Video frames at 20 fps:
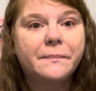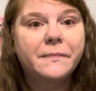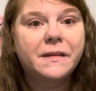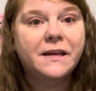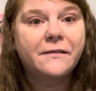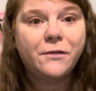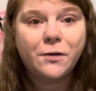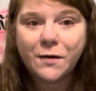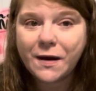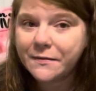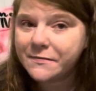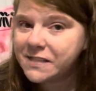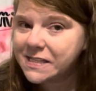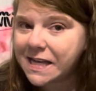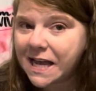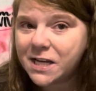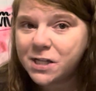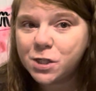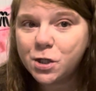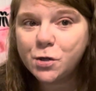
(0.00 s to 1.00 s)
If you haven't
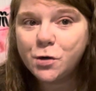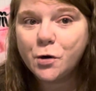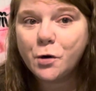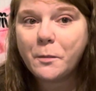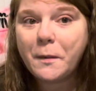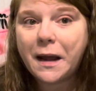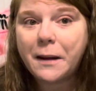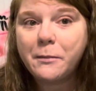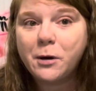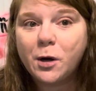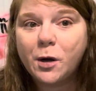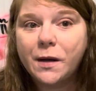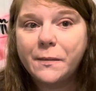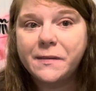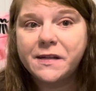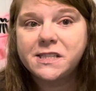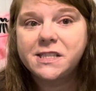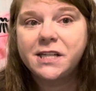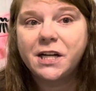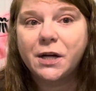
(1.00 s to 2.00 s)
scheduled your mammogram
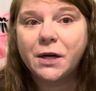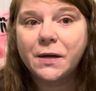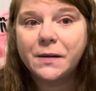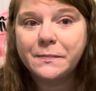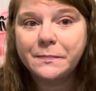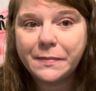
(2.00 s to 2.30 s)
this year,